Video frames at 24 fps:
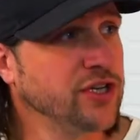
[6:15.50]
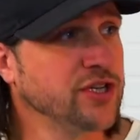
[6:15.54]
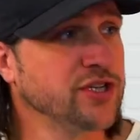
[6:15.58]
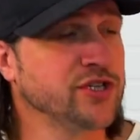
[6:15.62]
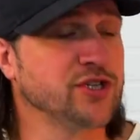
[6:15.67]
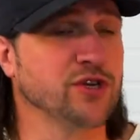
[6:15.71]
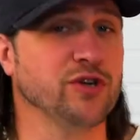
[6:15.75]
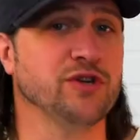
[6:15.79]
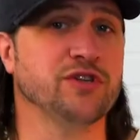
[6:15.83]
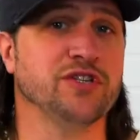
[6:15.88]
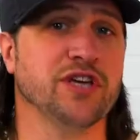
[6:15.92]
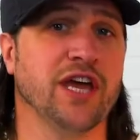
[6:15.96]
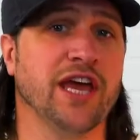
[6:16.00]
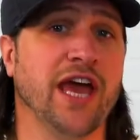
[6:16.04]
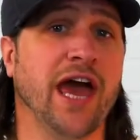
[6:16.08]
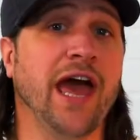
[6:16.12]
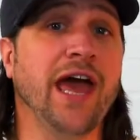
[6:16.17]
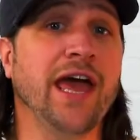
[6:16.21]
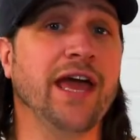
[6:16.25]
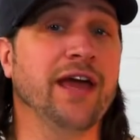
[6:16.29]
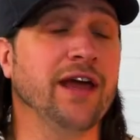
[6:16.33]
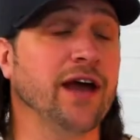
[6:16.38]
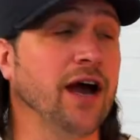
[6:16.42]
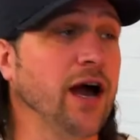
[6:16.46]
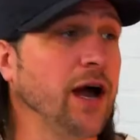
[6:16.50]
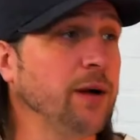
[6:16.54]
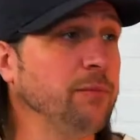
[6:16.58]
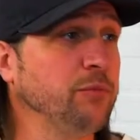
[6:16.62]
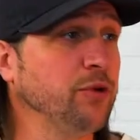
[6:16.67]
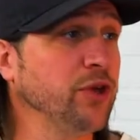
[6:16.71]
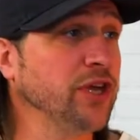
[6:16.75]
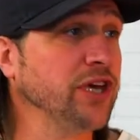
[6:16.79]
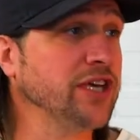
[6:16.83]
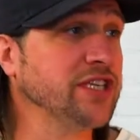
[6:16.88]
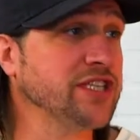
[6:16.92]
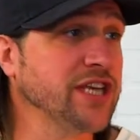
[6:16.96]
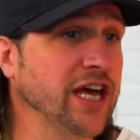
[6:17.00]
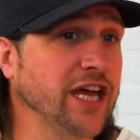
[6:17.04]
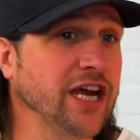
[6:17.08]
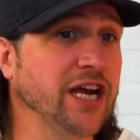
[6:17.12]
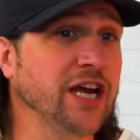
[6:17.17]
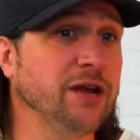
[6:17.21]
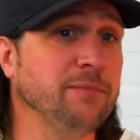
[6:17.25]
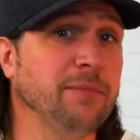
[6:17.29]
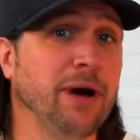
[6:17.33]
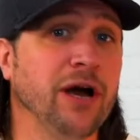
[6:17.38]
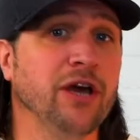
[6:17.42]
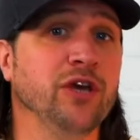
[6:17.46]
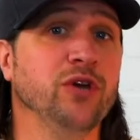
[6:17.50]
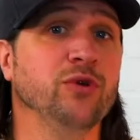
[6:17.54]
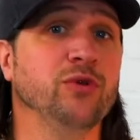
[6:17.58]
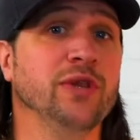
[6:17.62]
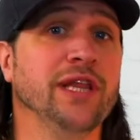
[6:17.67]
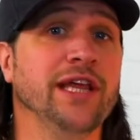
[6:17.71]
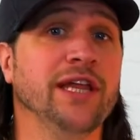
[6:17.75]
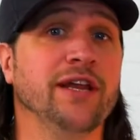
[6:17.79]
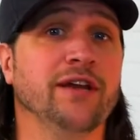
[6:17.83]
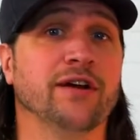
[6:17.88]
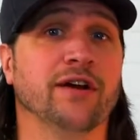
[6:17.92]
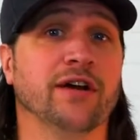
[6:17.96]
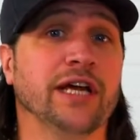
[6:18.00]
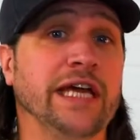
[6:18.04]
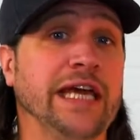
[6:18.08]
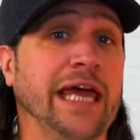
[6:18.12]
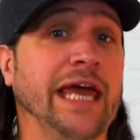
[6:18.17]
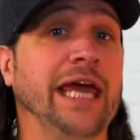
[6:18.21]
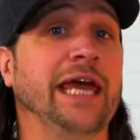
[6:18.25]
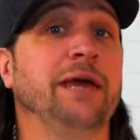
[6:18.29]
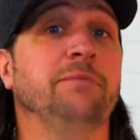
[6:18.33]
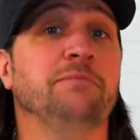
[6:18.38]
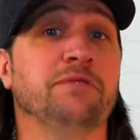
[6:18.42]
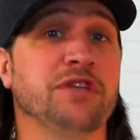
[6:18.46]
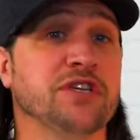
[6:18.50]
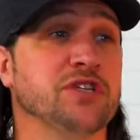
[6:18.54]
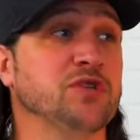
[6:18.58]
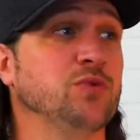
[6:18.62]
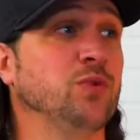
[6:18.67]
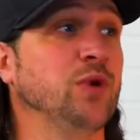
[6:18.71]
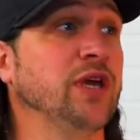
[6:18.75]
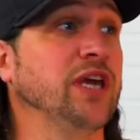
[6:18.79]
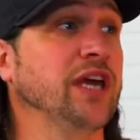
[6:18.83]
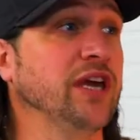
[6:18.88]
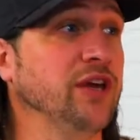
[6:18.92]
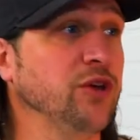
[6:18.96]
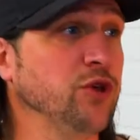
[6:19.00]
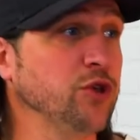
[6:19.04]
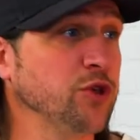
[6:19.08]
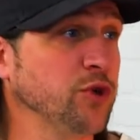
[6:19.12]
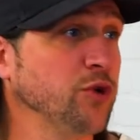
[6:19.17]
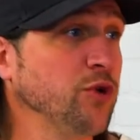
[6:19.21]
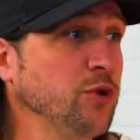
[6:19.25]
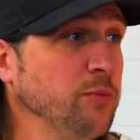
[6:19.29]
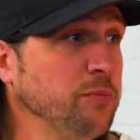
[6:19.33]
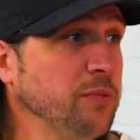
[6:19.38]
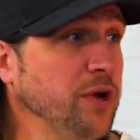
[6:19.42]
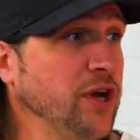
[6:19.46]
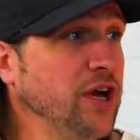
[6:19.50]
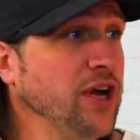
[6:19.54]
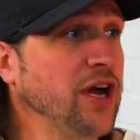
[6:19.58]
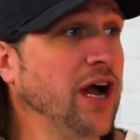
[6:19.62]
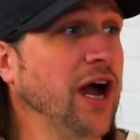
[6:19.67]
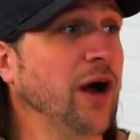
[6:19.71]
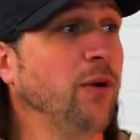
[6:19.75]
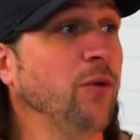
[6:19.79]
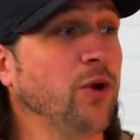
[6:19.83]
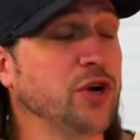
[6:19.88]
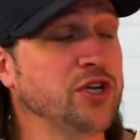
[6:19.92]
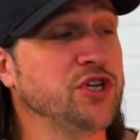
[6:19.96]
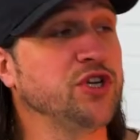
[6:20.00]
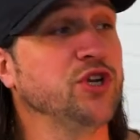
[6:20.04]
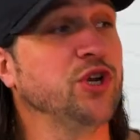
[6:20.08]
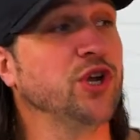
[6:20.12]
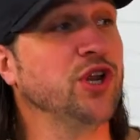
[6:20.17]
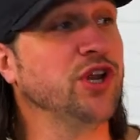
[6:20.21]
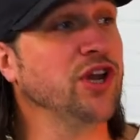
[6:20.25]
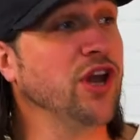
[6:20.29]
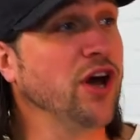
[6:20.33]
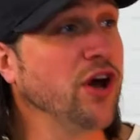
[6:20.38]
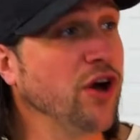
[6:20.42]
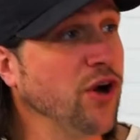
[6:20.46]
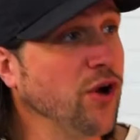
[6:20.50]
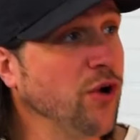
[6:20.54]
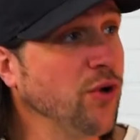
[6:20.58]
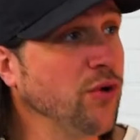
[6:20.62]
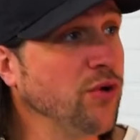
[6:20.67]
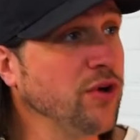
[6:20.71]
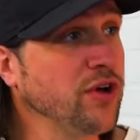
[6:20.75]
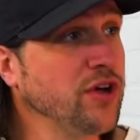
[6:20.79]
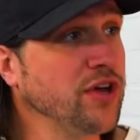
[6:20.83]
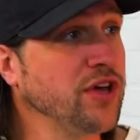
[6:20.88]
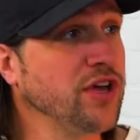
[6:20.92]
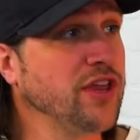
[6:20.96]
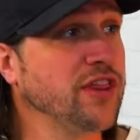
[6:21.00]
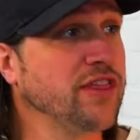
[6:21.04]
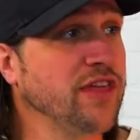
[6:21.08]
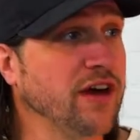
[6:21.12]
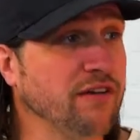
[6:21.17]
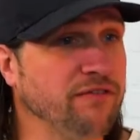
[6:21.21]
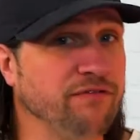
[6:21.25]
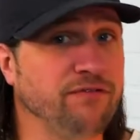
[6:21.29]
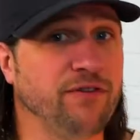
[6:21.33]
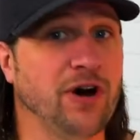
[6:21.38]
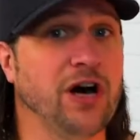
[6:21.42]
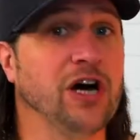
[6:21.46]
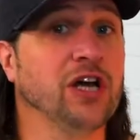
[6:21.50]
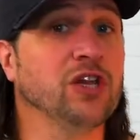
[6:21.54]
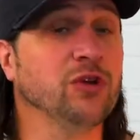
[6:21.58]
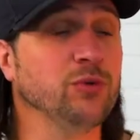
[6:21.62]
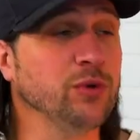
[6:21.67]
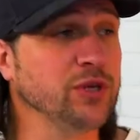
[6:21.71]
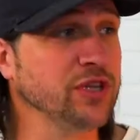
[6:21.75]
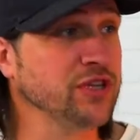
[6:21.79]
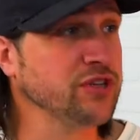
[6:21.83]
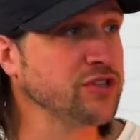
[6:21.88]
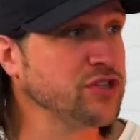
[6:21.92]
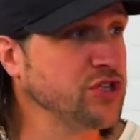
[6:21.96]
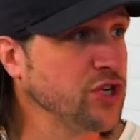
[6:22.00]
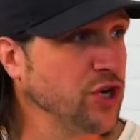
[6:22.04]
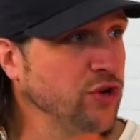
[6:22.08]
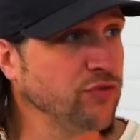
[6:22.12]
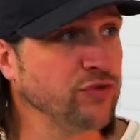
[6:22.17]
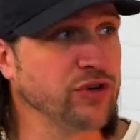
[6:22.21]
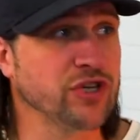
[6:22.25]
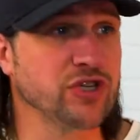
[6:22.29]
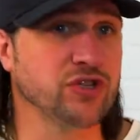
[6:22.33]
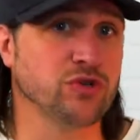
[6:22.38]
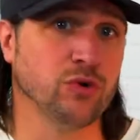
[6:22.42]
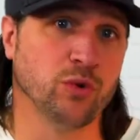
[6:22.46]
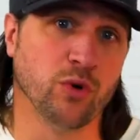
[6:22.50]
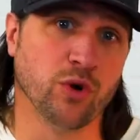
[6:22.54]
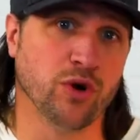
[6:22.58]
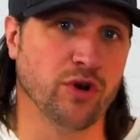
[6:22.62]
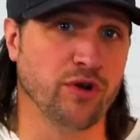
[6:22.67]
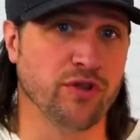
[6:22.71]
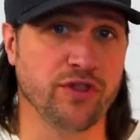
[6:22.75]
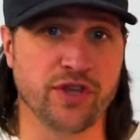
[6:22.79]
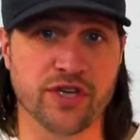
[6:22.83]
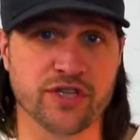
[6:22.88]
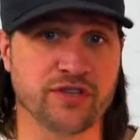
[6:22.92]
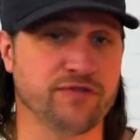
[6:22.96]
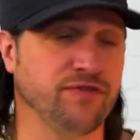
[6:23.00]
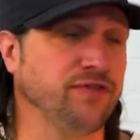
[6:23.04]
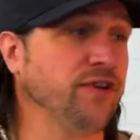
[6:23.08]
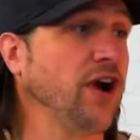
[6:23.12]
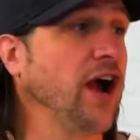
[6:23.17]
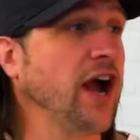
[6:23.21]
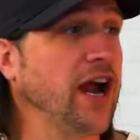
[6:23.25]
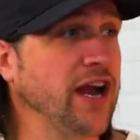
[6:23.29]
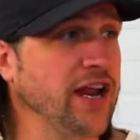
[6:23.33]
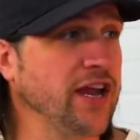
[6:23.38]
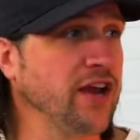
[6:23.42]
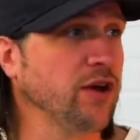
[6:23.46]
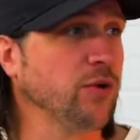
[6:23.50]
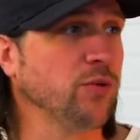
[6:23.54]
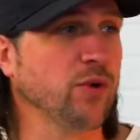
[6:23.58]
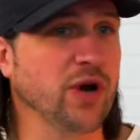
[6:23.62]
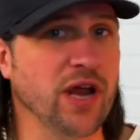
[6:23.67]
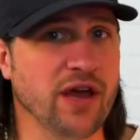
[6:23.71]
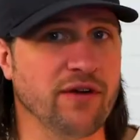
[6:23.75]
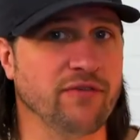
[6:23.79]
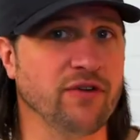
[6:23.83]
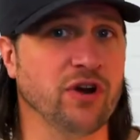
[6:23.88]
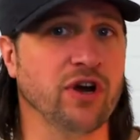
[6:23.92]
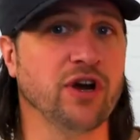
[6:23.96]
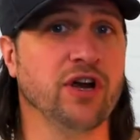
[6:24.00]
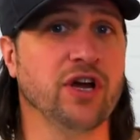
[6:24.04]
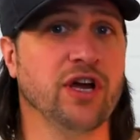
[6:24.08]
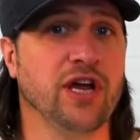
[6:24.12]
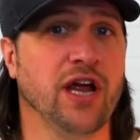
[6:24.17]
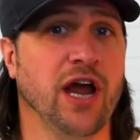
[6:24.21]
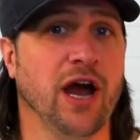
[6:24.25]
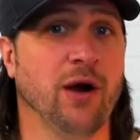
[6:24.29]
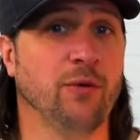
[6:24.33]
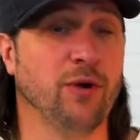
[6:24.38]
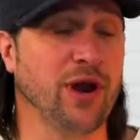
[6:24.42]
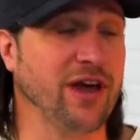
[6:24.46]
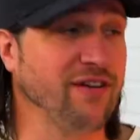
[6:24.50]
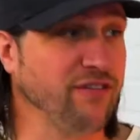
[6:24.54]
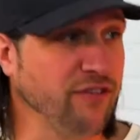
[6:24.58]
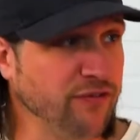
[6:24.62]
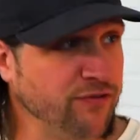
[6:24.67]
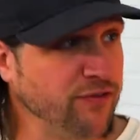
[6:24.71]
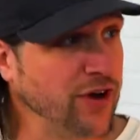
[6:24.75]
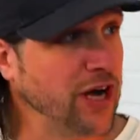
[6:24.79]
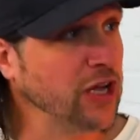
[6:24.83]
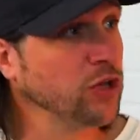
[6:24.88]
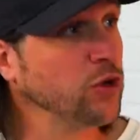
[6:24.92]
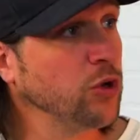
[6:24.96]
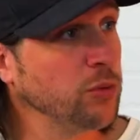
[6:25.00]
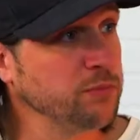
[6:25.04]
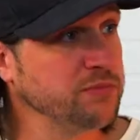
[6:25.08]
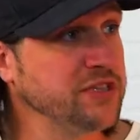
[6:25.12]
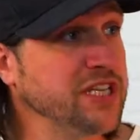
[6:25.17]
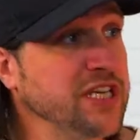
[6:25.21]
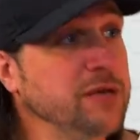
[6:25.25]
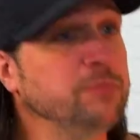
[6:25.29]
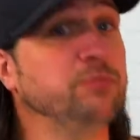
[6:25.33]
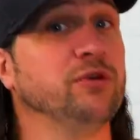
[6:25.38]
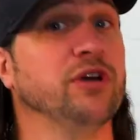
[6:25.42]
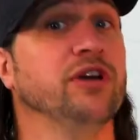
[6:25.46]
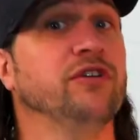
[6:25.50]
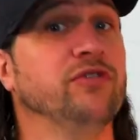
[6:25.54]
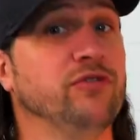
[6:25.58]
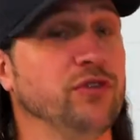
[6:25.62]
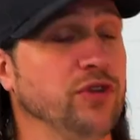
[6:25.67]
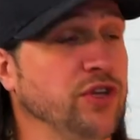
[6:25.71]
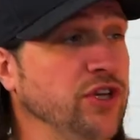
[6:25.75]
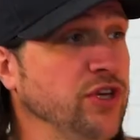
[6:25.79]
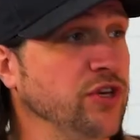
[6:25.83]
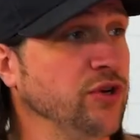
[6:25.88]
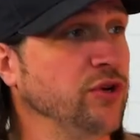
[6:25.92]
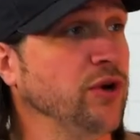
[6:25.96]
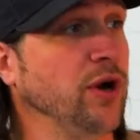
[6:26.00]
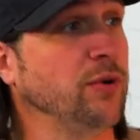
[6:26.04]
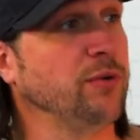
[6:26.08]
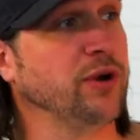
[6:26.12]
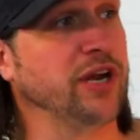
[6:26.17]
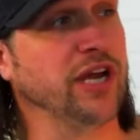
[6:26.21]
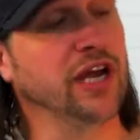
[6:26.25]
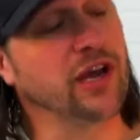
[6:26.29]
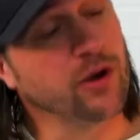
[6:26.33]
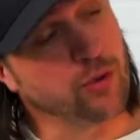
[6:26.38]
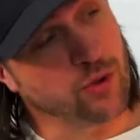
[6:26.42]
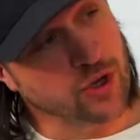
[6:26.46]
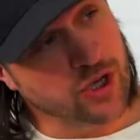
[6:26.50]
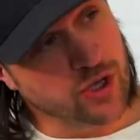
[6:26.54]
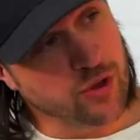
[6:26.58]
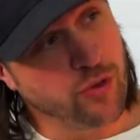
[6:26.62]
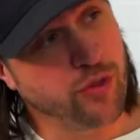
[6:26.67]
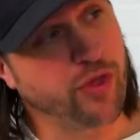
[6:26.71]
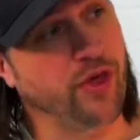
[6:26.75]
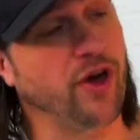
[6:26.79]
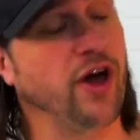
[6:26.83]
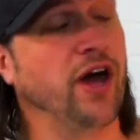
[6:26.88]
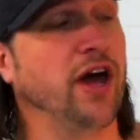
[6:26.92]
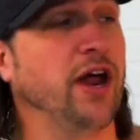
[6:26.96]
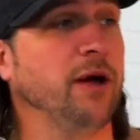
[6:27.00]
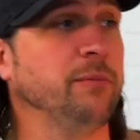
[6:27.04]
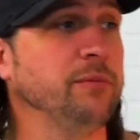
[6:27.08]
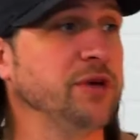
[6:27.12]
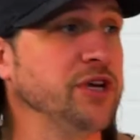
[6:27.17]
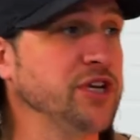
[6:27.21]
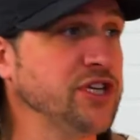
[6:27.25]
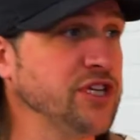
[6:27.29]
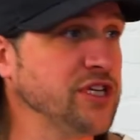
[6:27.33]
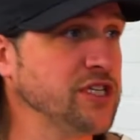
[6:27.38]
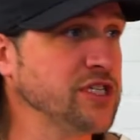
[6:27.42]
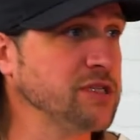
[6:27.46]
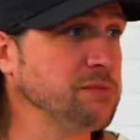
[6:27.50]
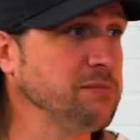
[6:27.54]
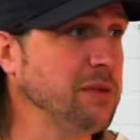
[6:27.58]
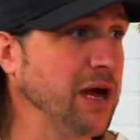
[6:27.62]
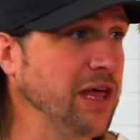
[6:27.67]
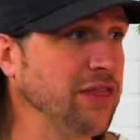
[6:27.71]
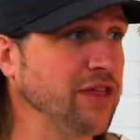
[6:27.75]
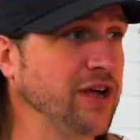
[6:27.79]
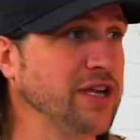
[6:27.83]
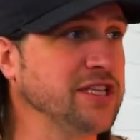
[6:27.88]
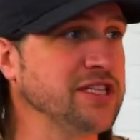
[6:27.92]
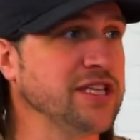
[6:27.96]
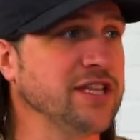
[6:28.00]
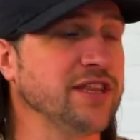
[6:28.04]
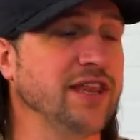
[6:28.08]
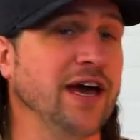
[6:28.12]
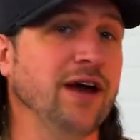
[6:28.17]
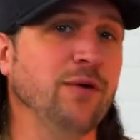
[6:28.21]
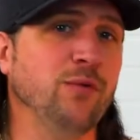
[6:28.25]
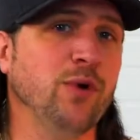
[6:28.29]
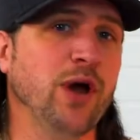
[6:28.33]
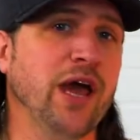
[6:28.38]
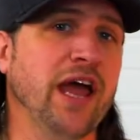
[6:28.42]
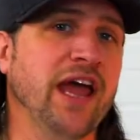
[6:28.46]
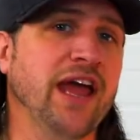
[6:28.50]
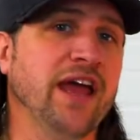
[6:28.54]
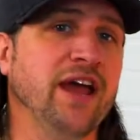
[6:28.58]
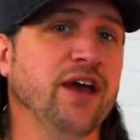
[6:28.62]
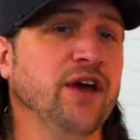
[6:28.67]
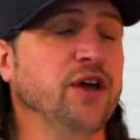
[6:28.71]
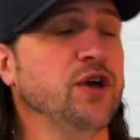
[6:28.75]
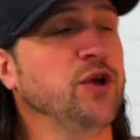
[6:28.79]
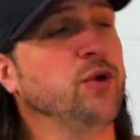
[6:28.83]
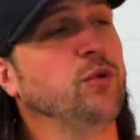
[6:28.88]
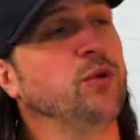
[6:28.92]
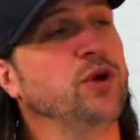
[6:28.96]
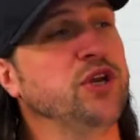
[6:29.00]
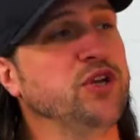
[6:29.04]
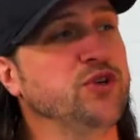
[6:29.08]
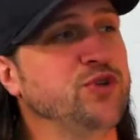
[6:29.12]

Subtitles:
So you say, hey, I'm really excited about you leading our game this week at youth group. I want you to know that following the service or this Friday or whenever, I want to have a follow-up debrief with you. I want to hear what you thought. I'm going to share some of my thoughts. That way, when